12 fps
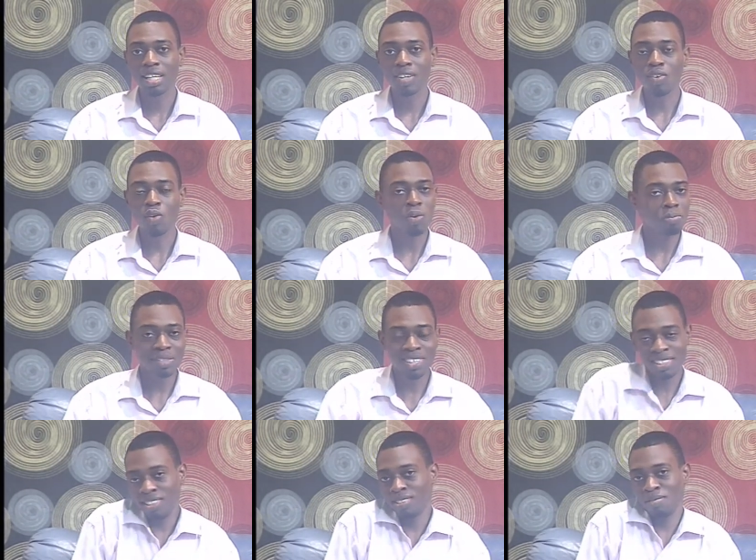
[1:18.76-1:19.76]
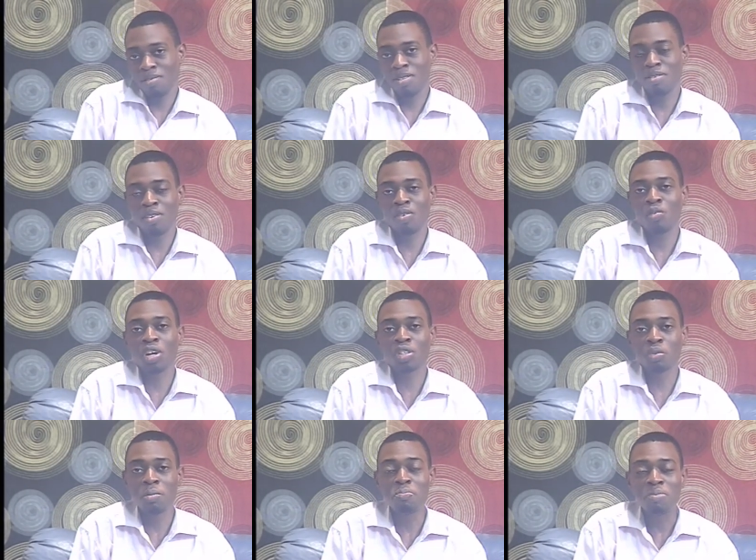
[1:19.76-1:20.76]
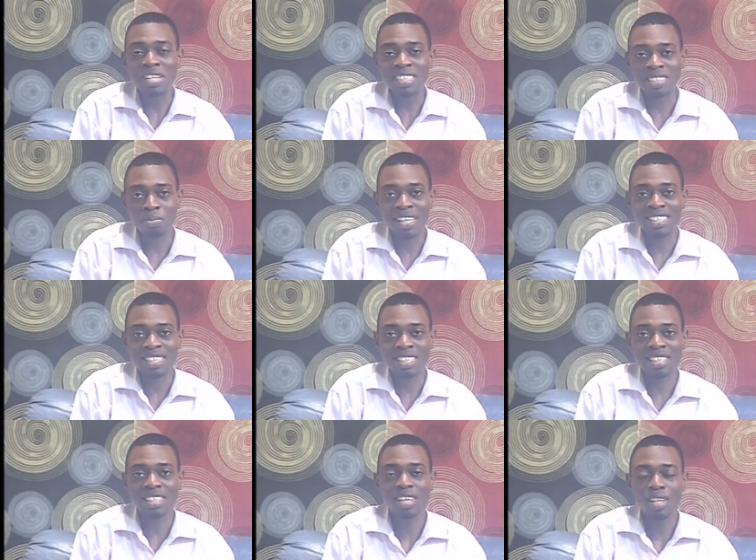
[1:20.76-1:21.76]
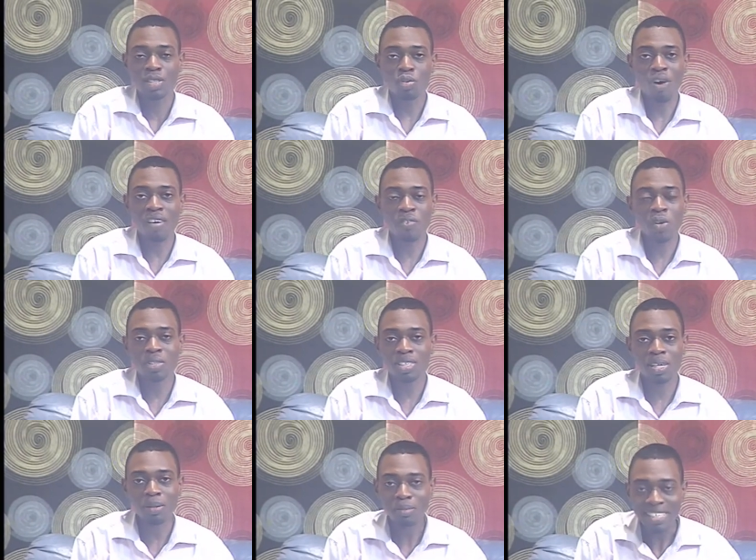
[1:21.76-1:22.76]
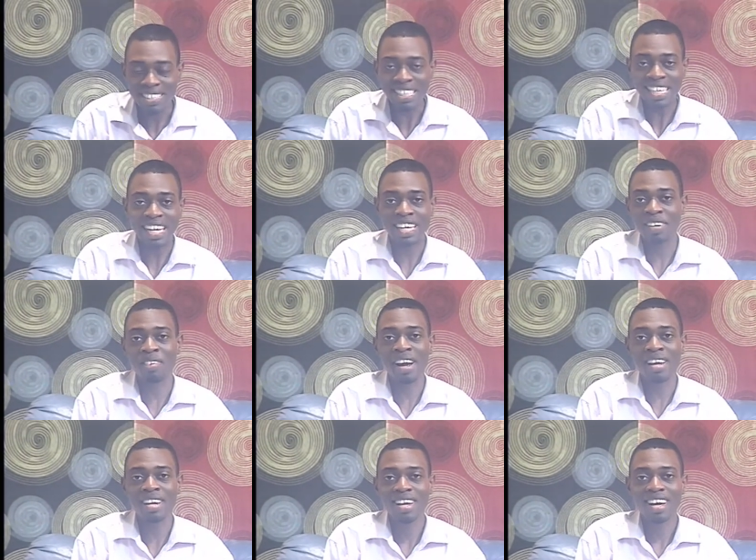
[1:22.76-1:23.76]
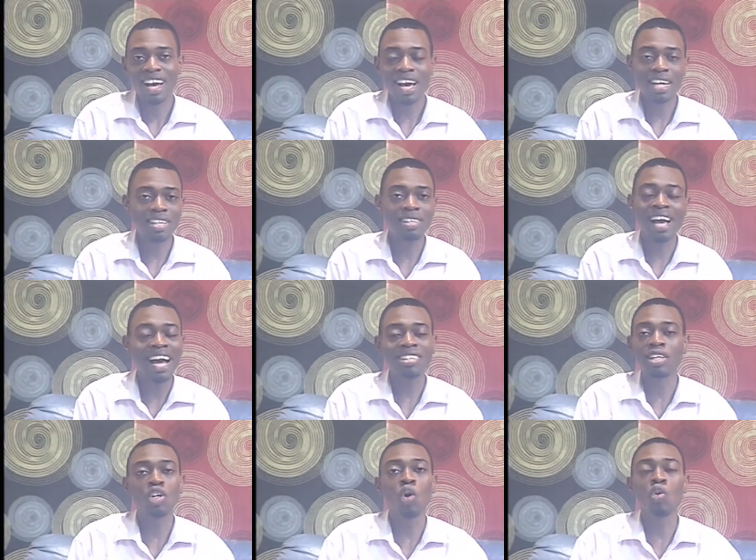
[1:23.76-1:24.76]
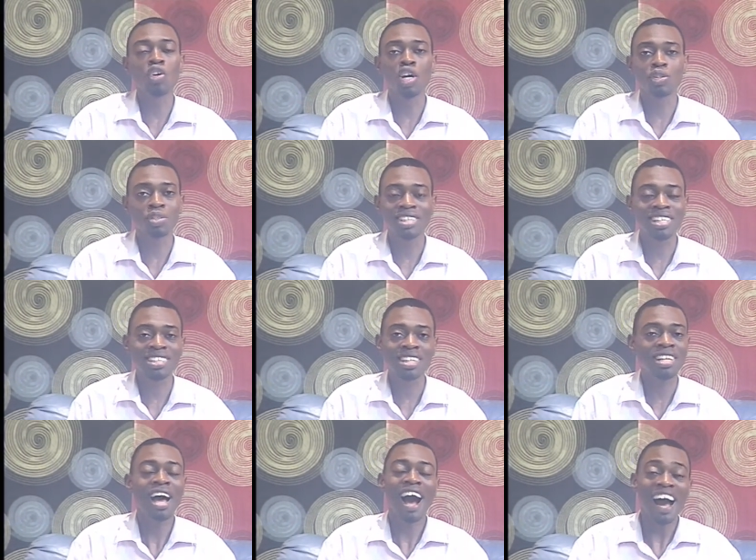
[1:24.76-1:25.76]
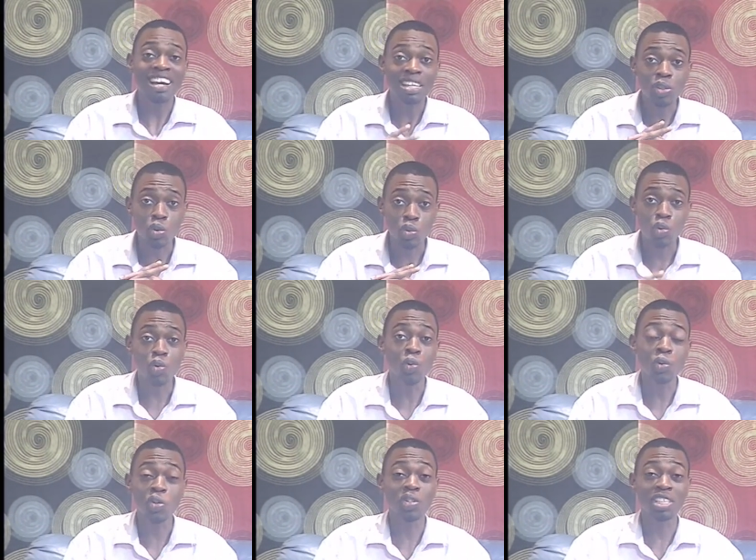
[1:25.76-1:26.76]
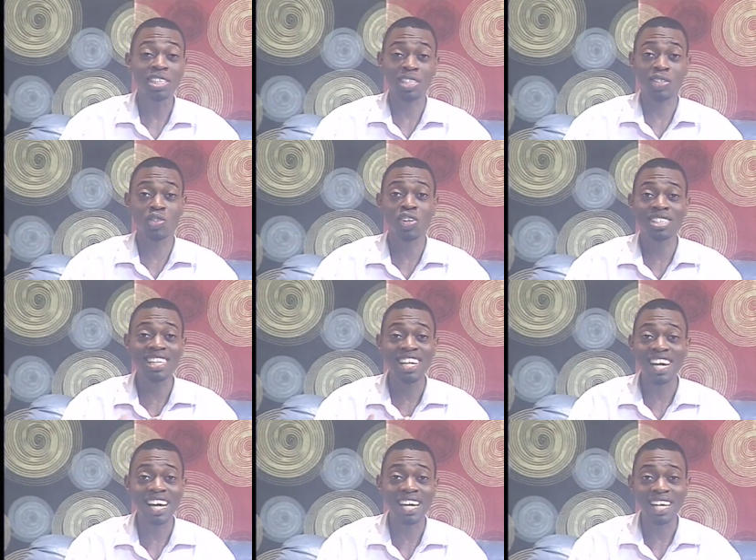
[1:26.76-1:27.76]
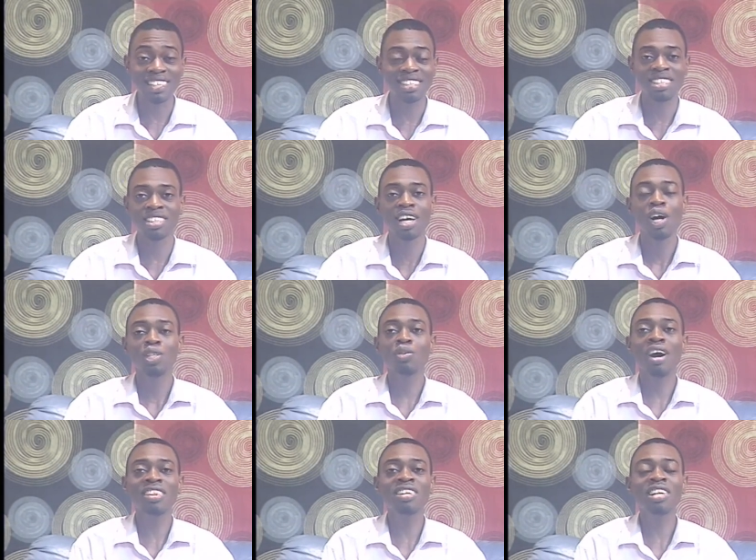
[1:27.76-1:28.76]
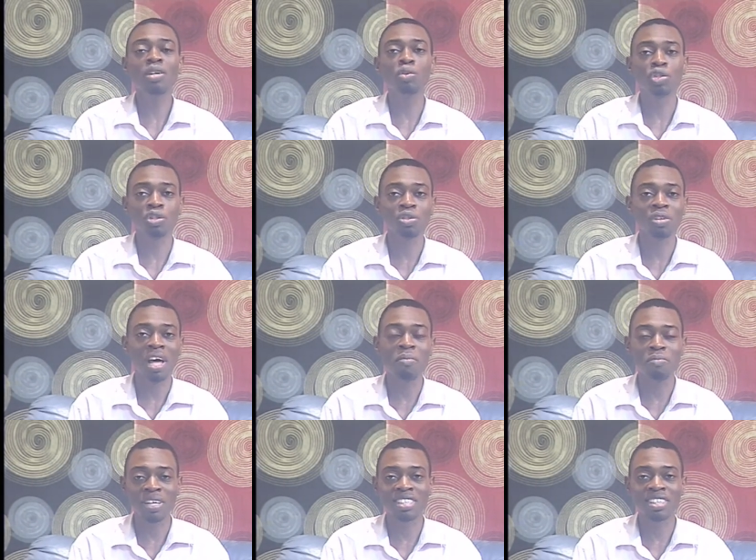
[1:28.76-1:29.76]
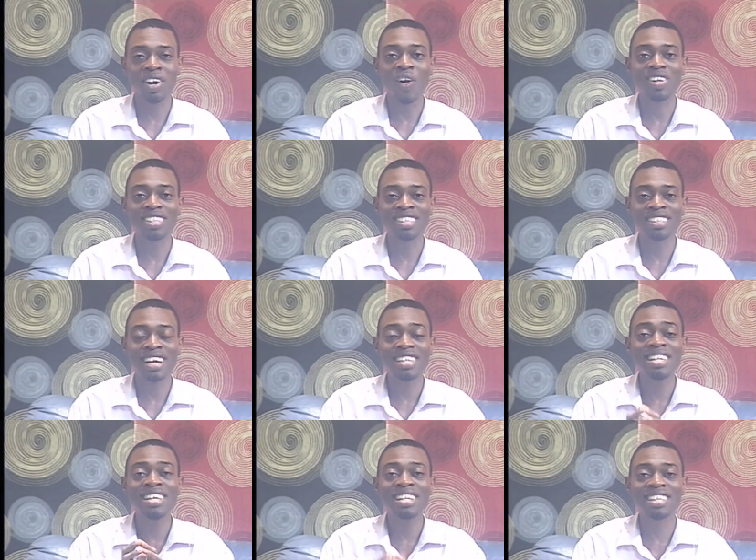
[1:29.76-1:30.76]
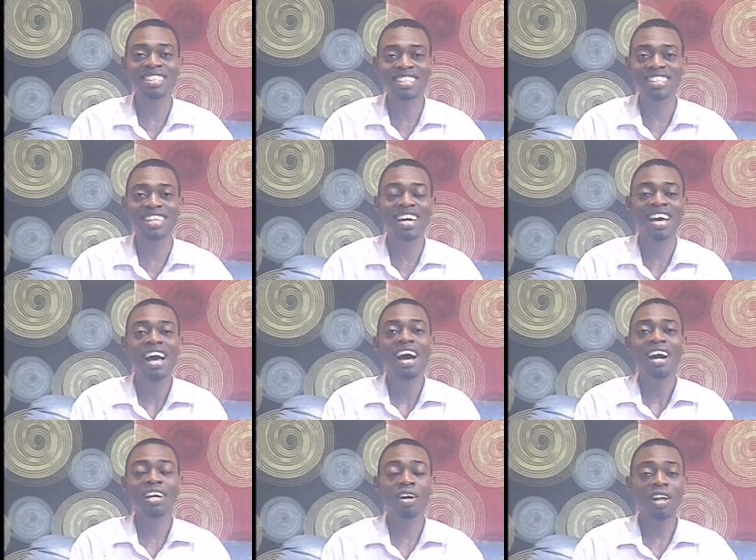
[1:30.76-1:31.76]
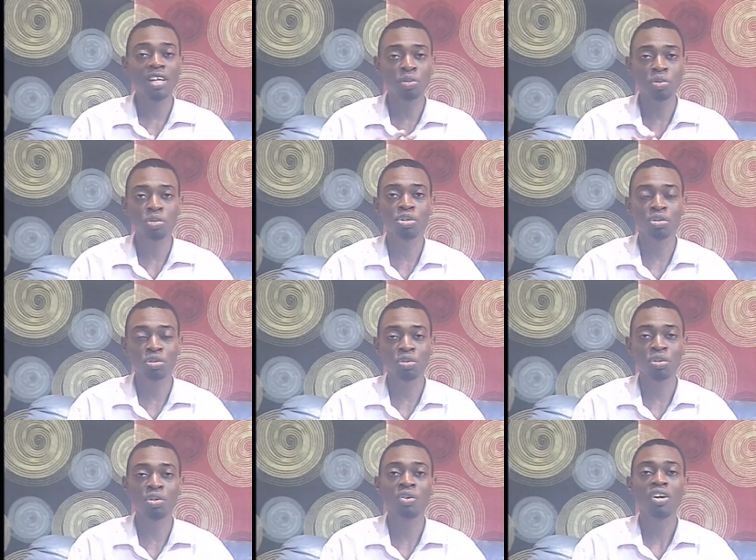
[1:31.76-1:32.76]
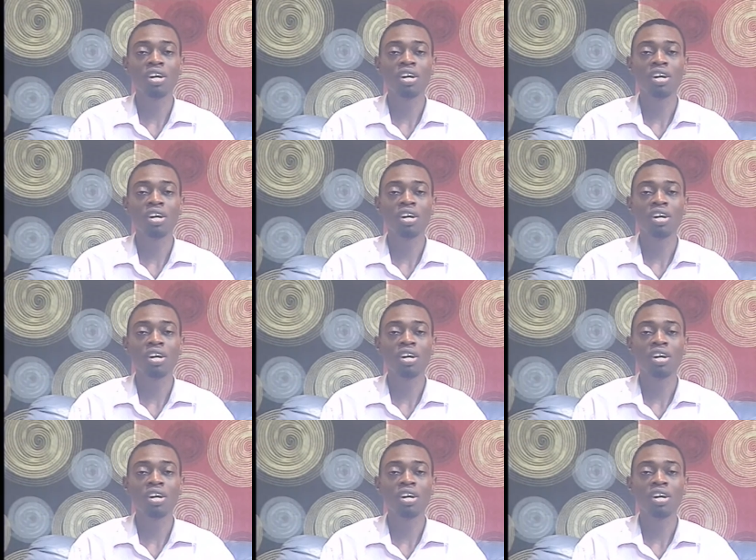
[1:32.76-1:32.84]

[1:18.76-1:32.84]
or because it, it works with beads basically. So I felt um, it's ileke, right? And he had a whole lot to say. He said, "I need to school you. This is not ileke. This is." So I think it would just do that better on set here today. And I'd like to introduce to you